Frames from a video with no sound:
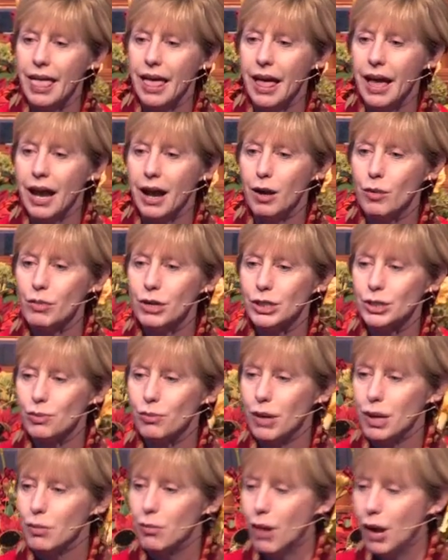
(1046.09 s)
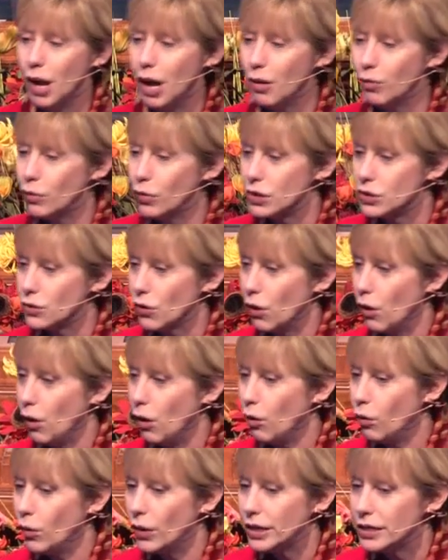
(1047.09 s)
how much my mom was
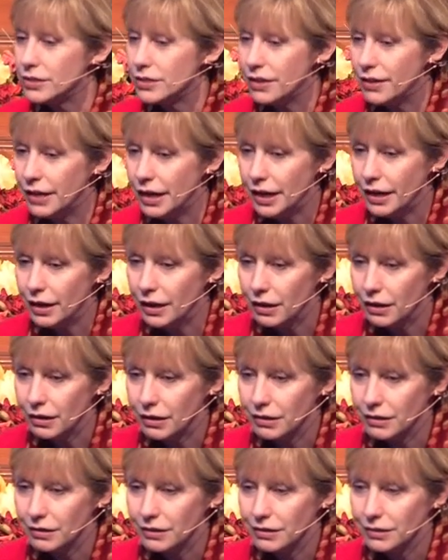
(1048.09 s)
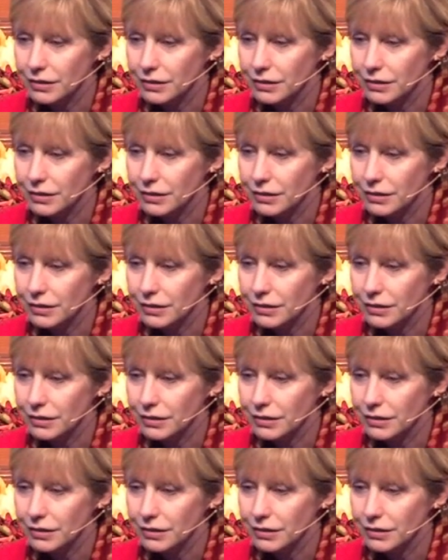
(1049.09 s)
always there.